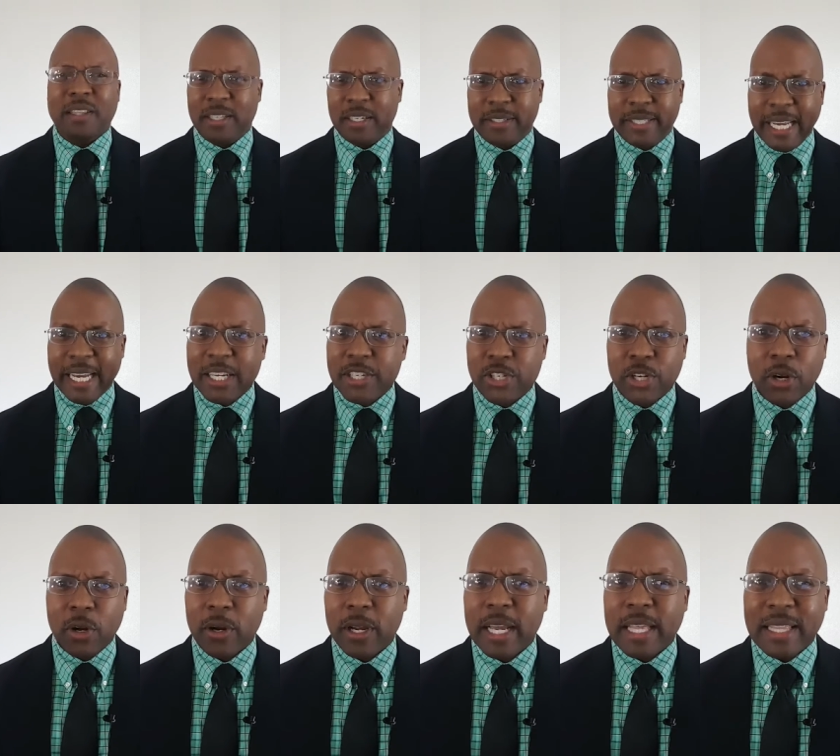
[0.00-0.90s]
the
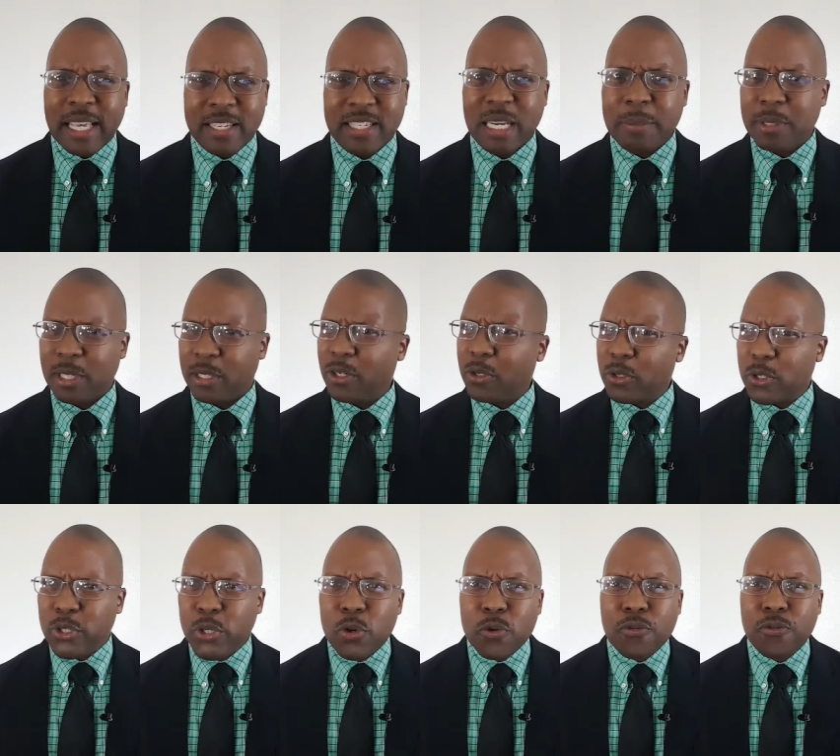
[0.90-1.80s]
teacher that seems a little
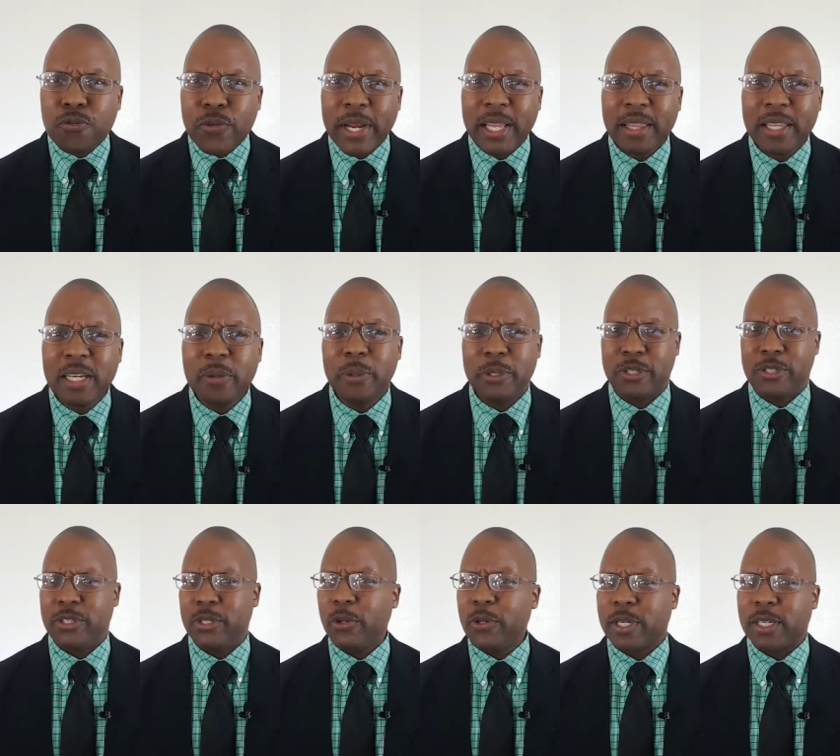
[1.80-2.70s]
too friendly with
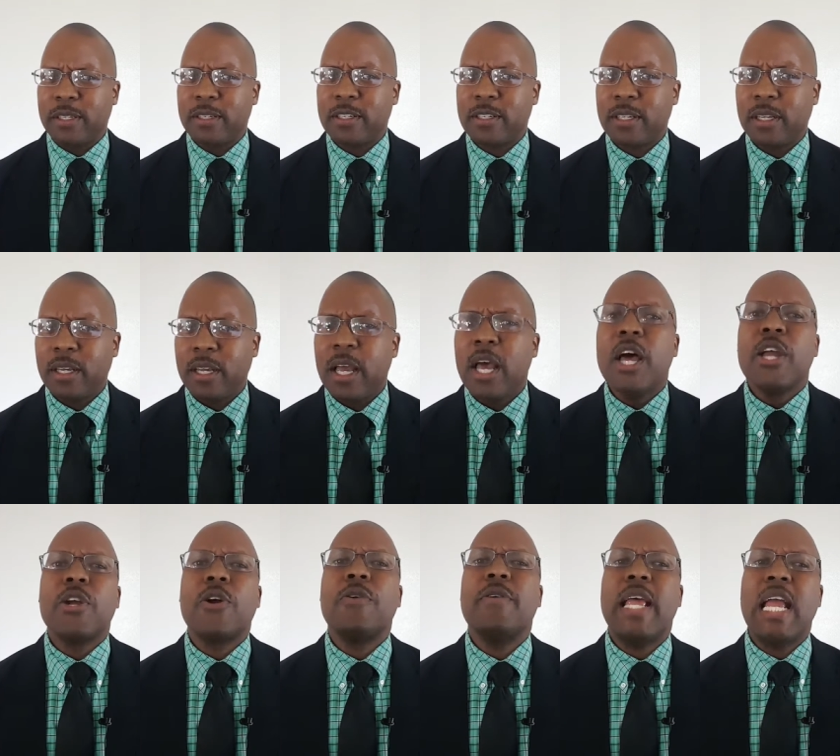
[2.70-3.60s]
students,
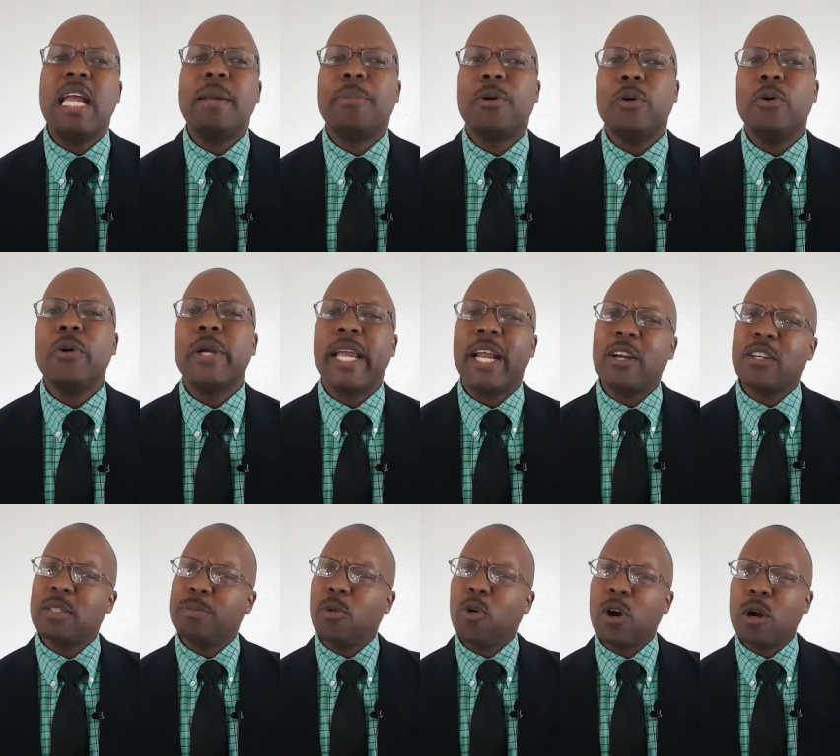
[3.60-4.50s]
your neighbor who
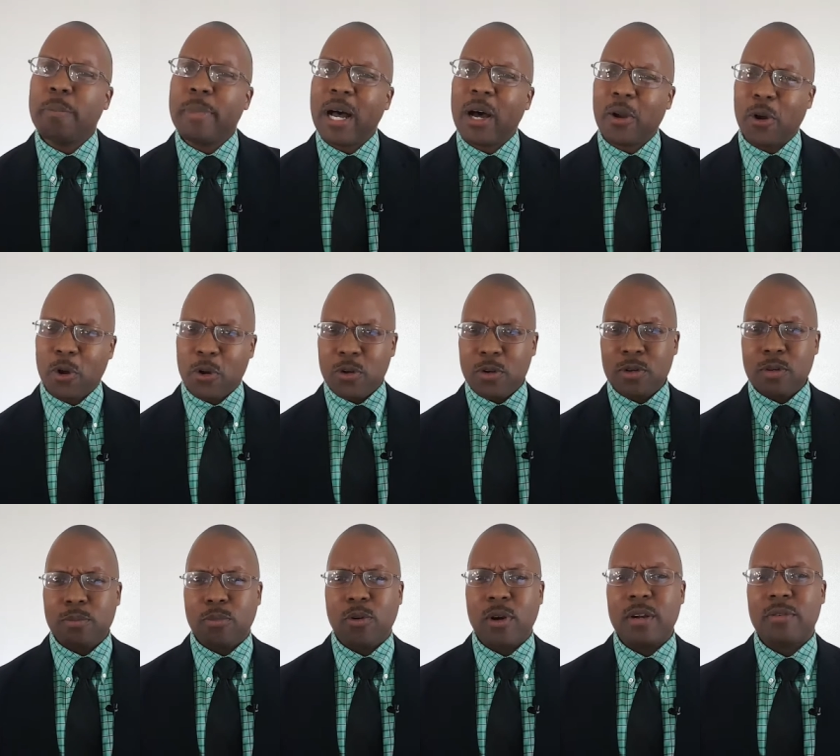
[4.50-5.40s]
cares more about her new
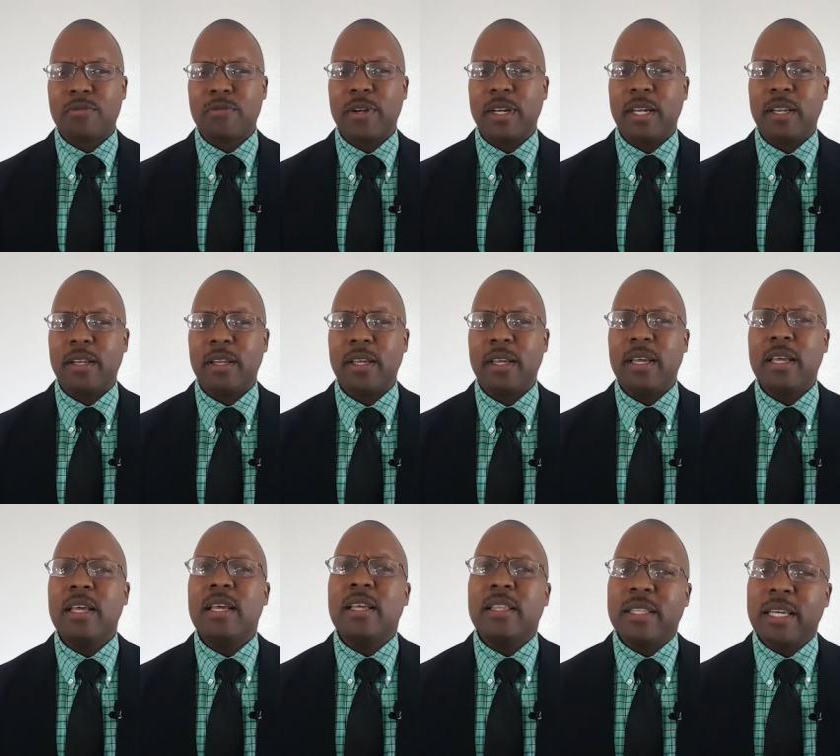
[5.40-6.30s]
boyfriend
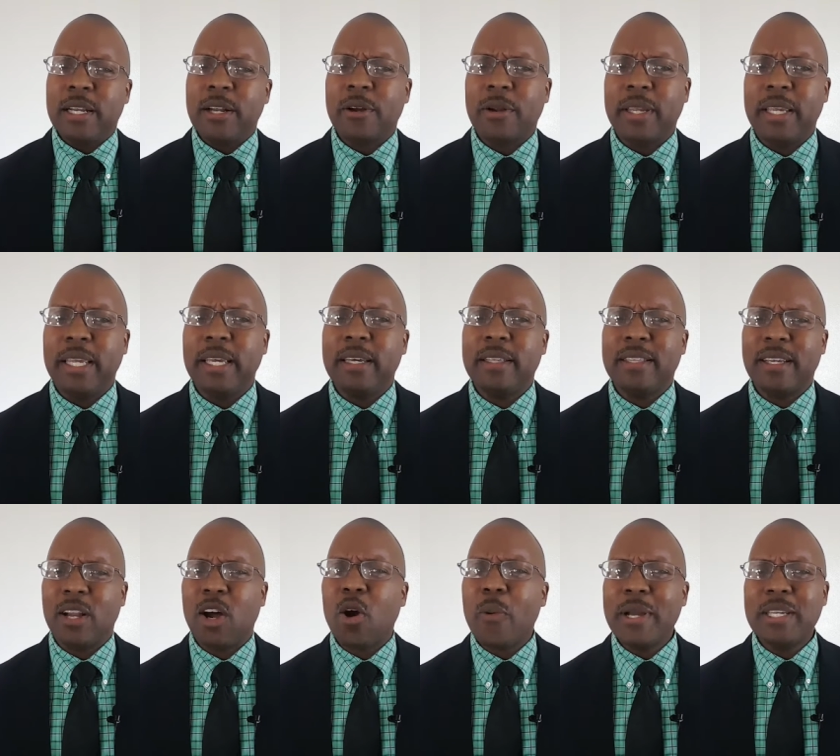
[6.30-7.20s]
than her kid
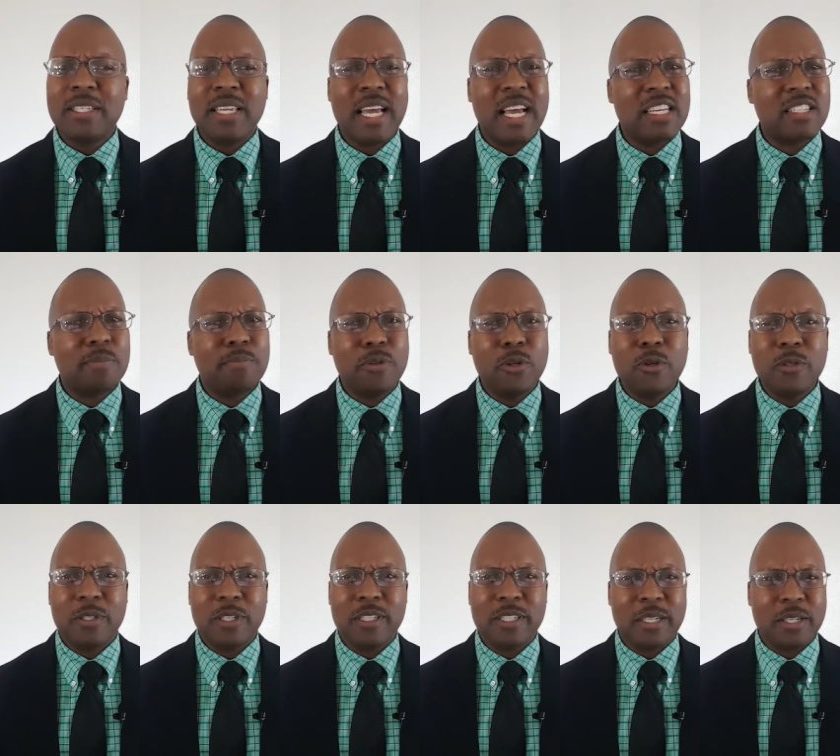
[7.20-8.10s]
that always has
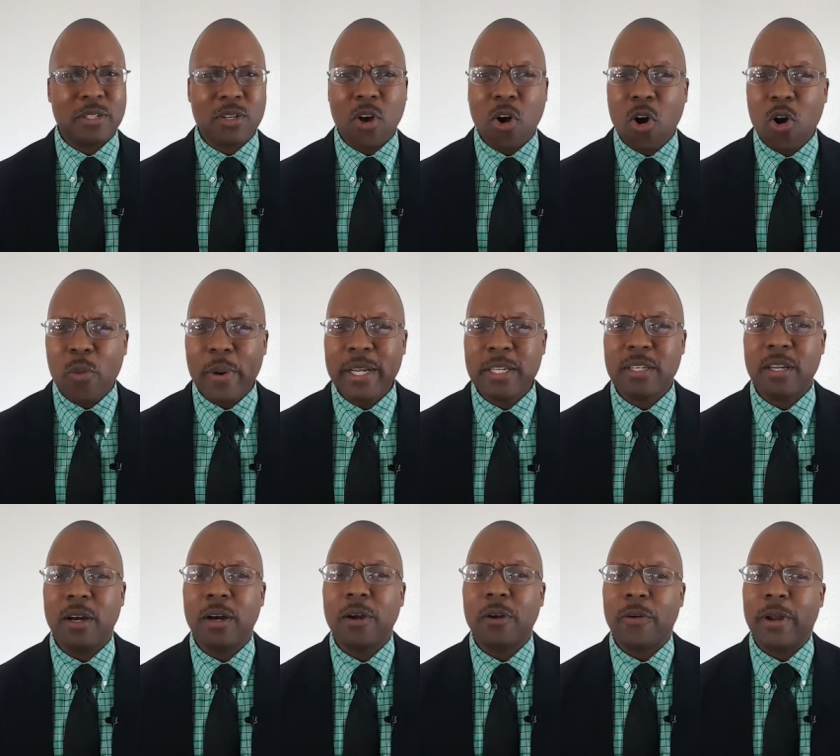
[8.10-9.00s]
bruises and is always
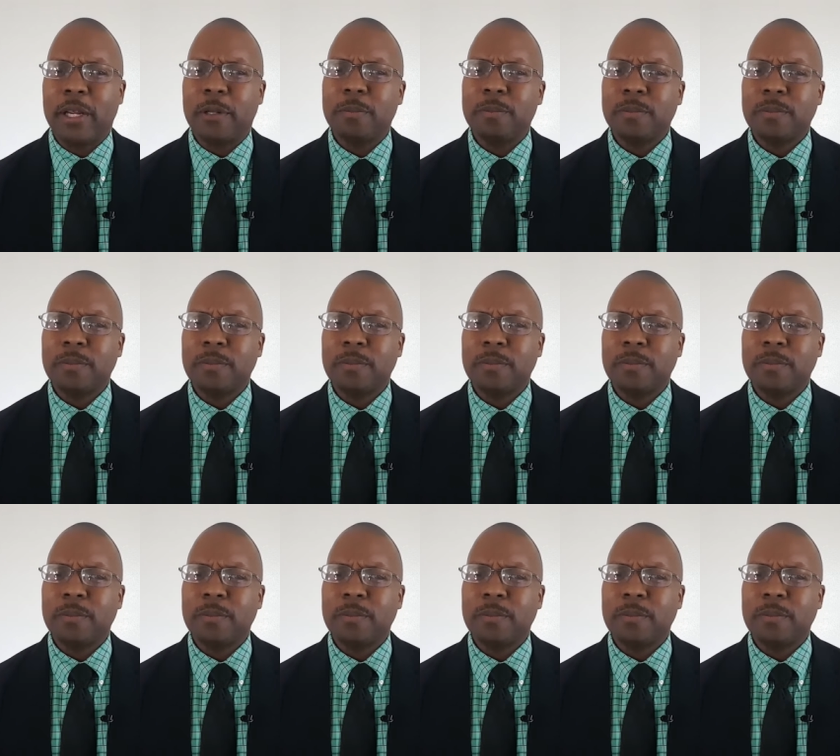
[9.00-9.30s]
hungry.